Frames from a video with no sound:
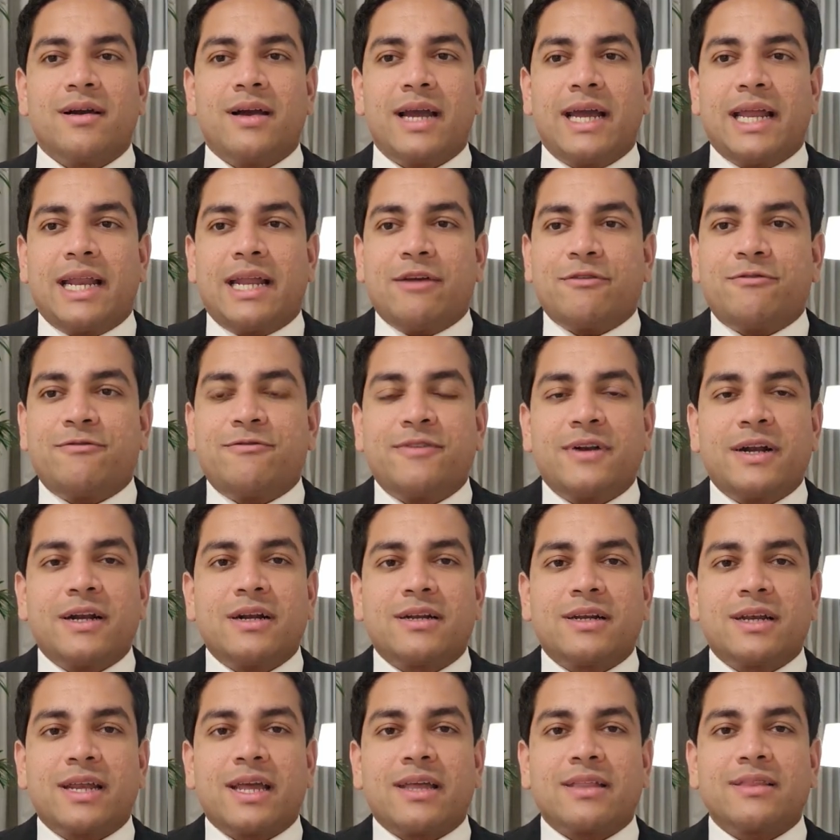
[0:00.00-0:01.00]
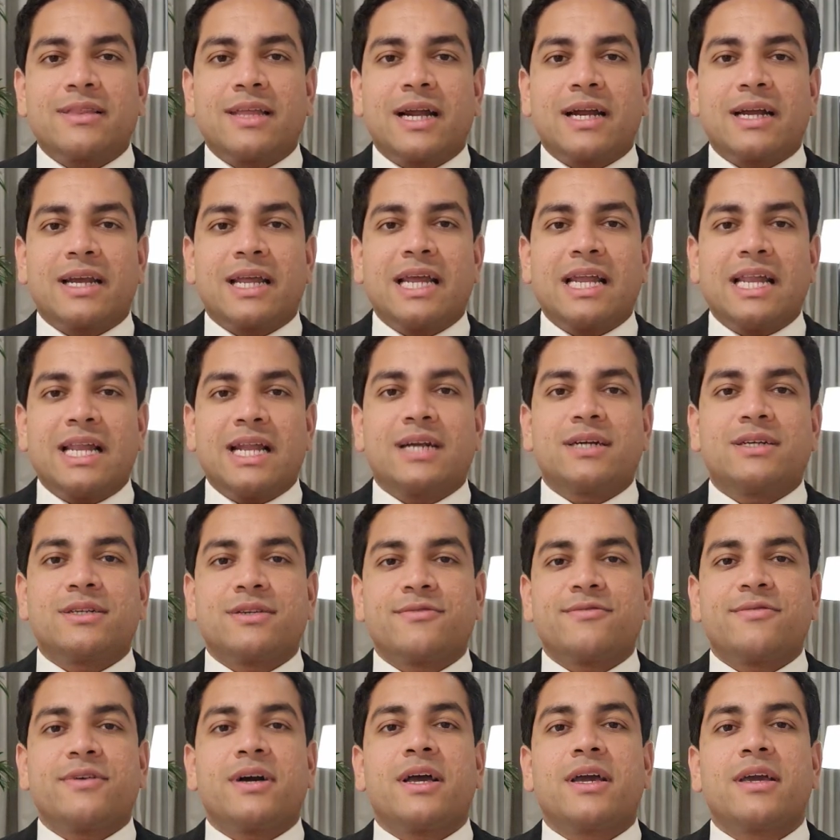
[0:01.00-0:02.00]
And I felt like that
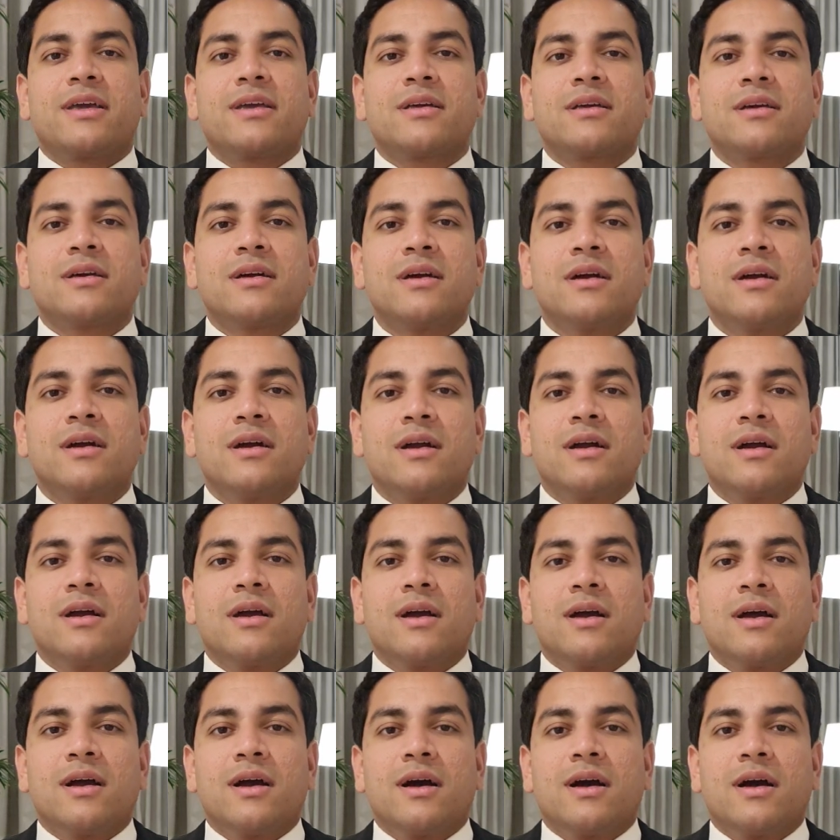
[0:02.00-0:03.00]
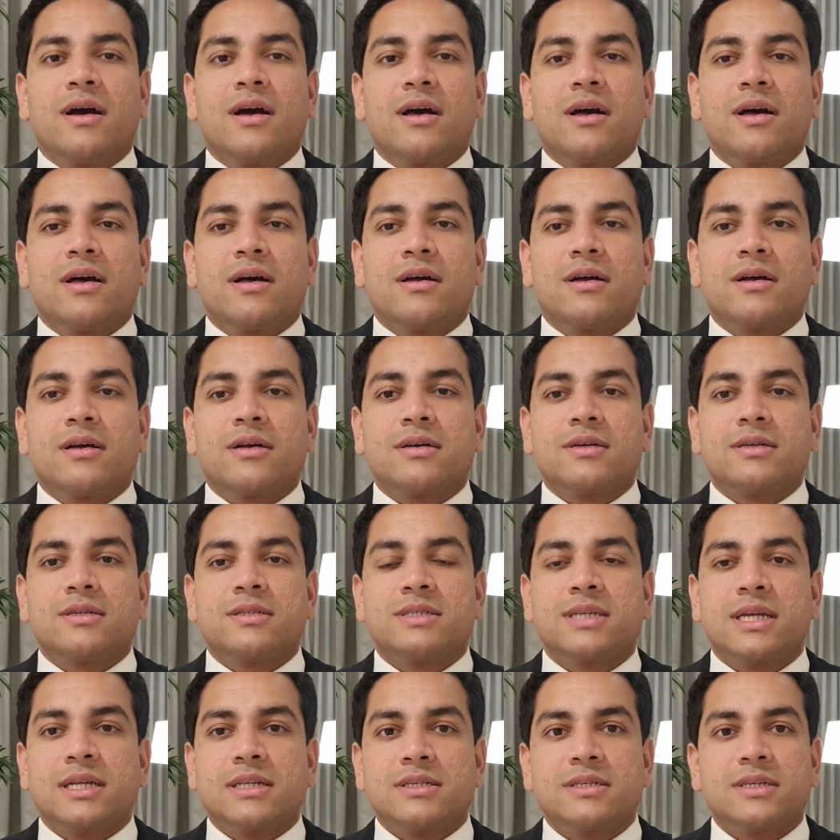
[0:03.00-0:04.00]
electrifying
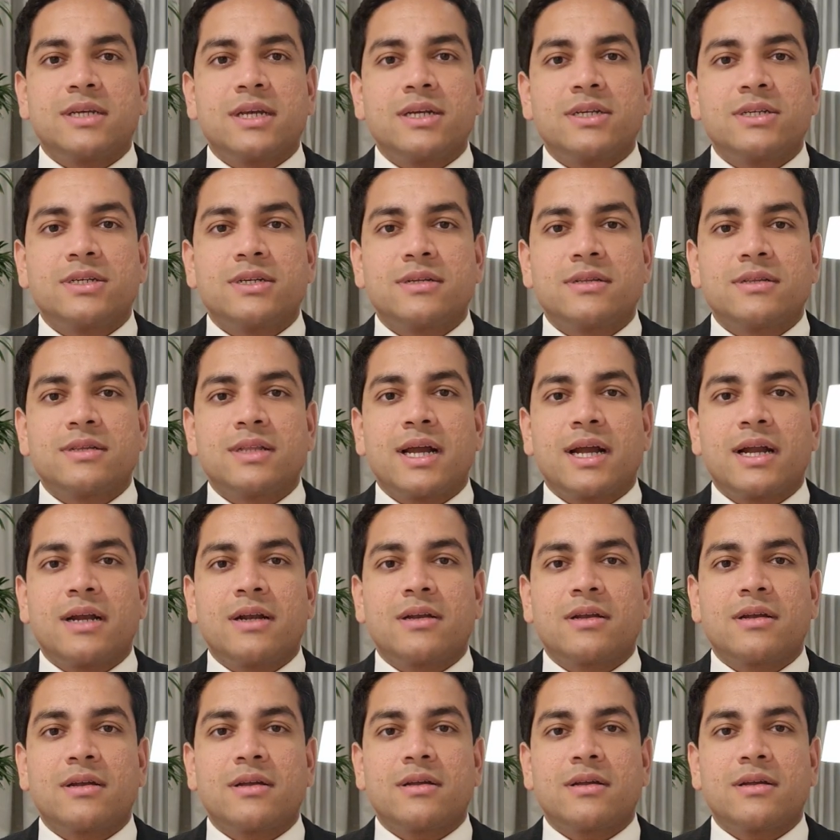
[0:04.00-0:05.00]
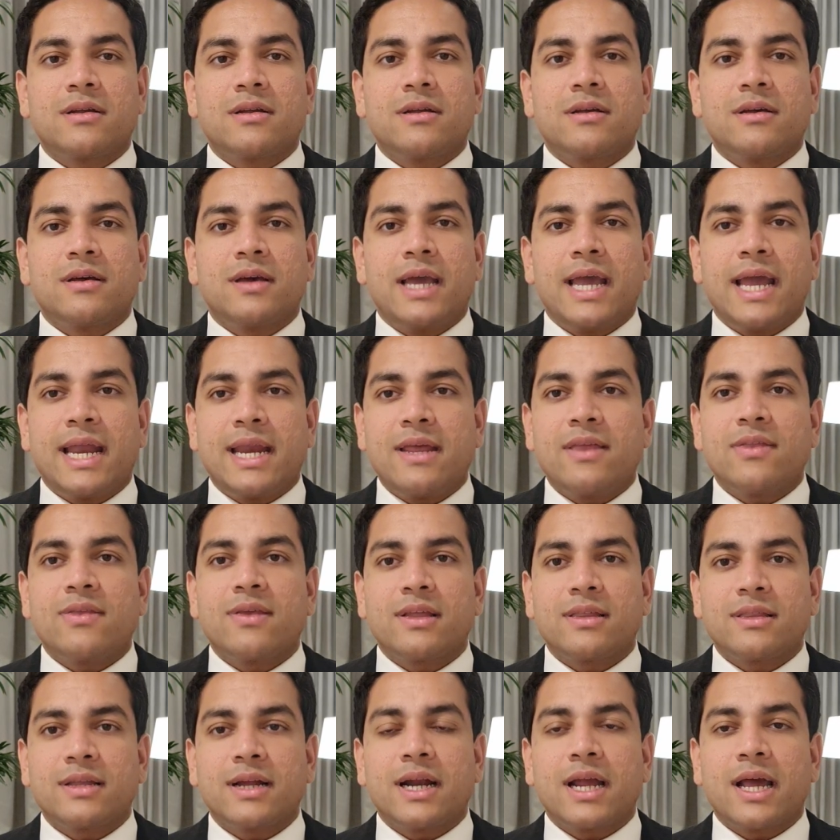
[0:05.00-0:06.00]
sensation that
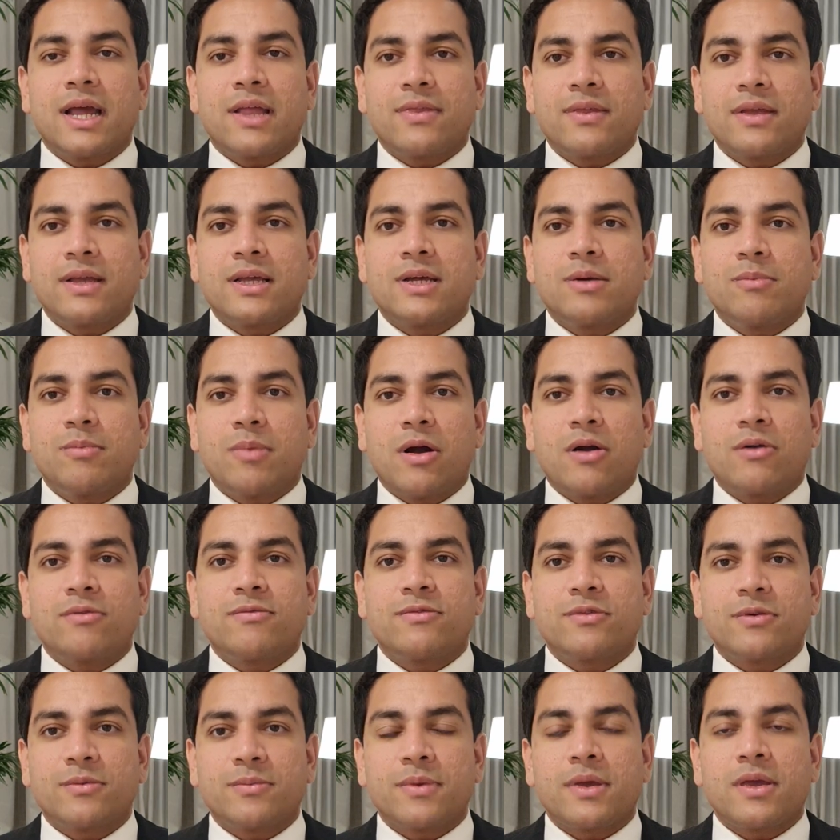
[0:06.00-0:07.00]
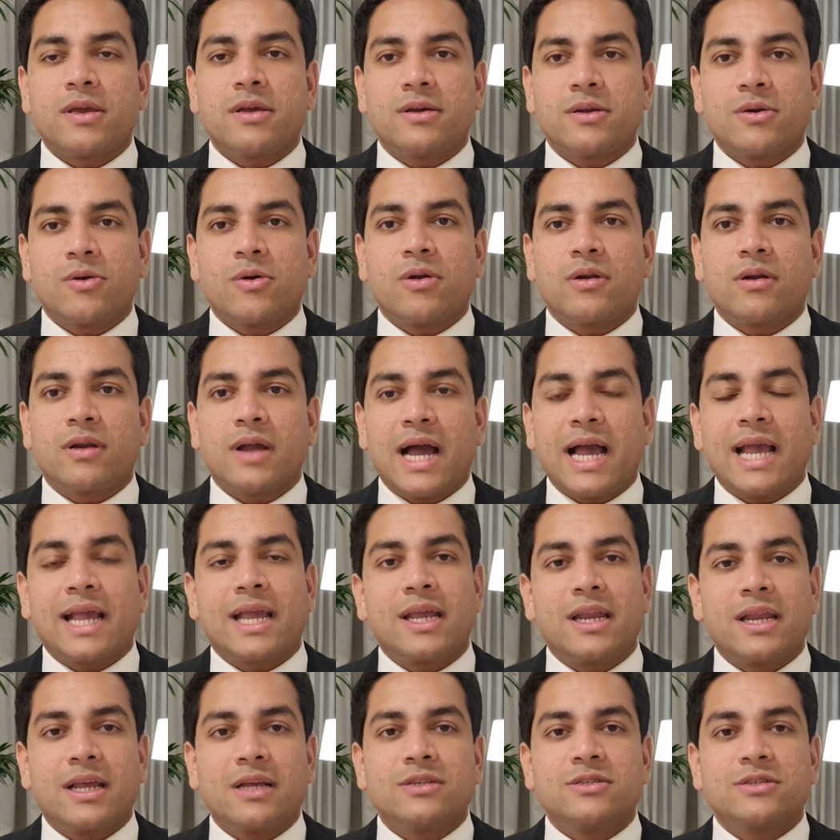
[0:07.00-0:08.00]
anything that I think about from here on, I
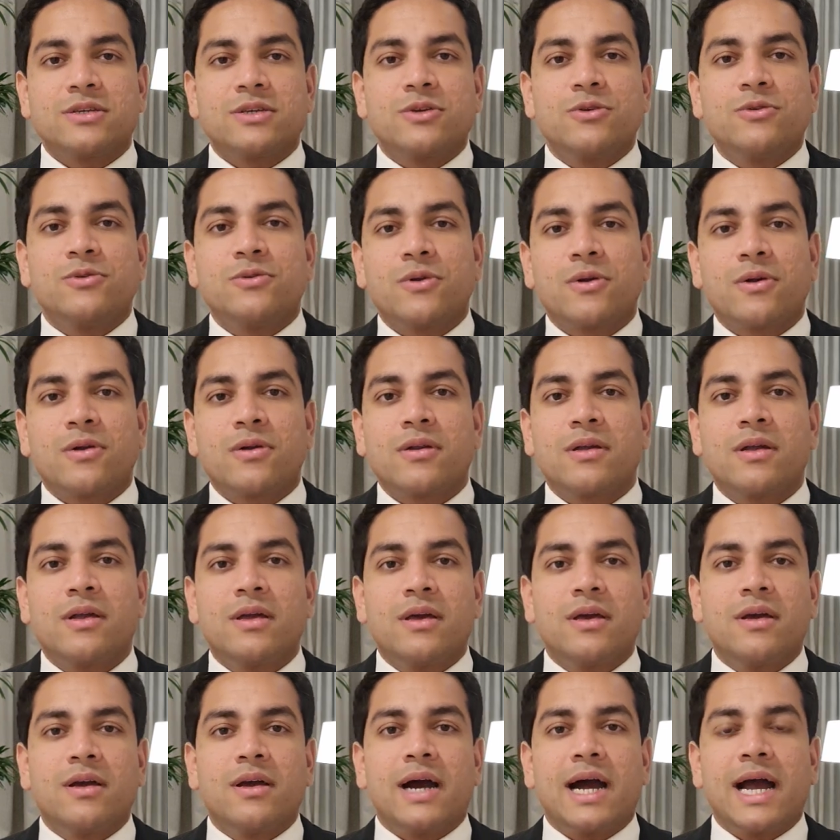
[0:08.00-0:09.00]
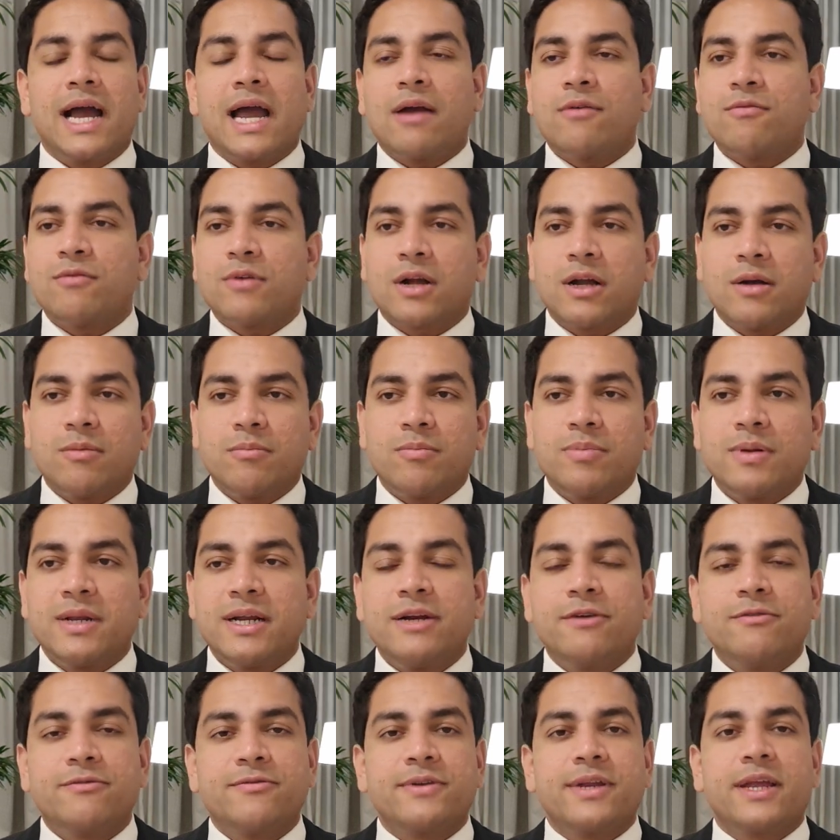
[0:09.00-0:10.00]
can execute on. I have a
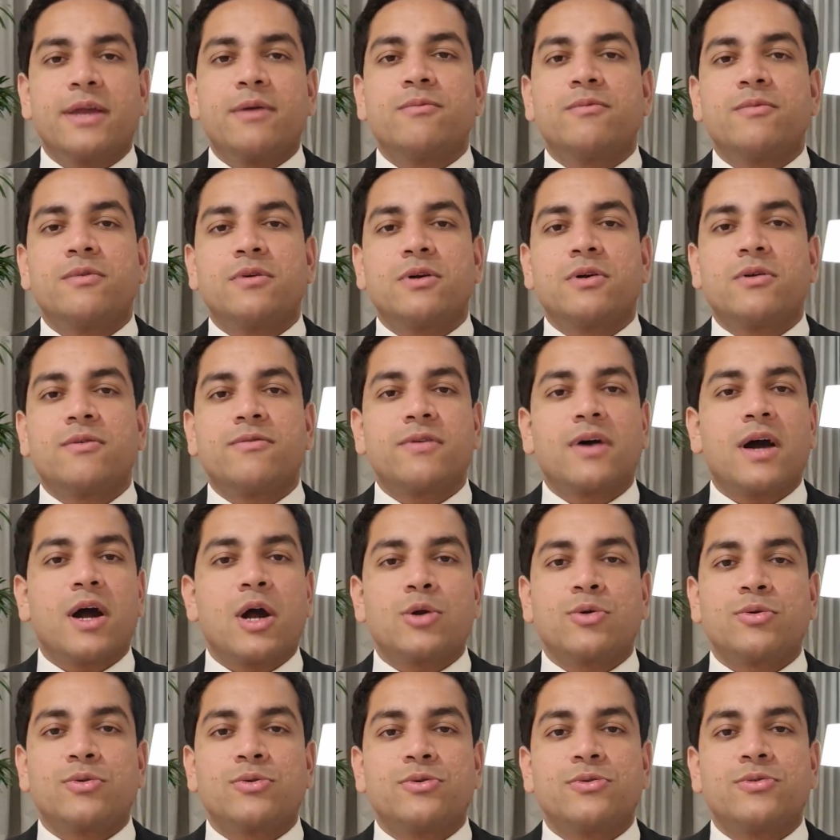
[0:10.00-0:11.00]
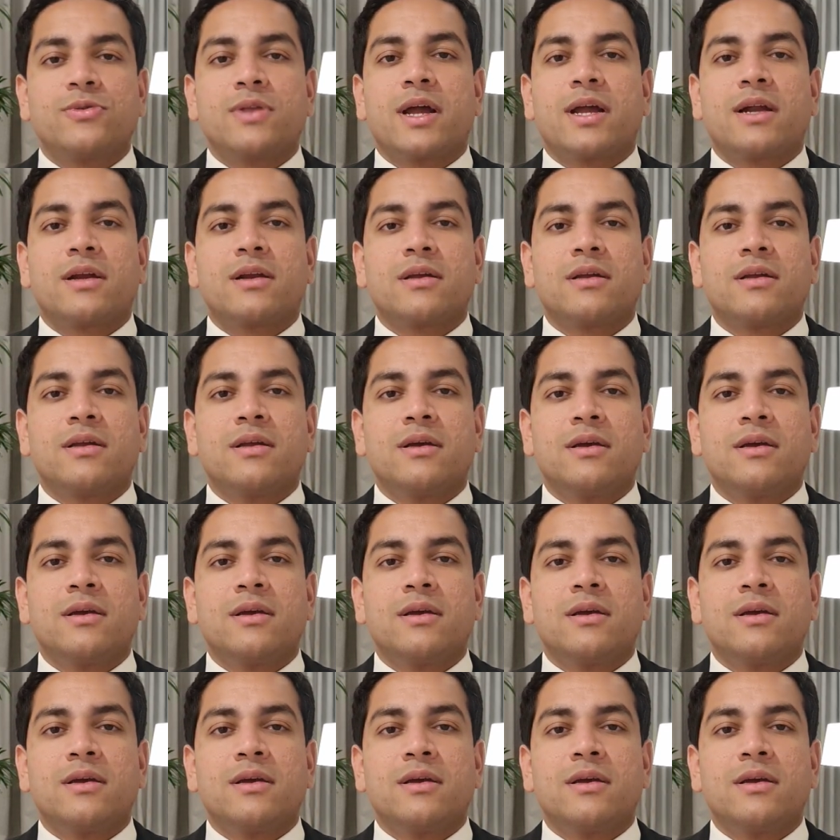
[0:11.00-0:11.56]
complete framework of how to do that.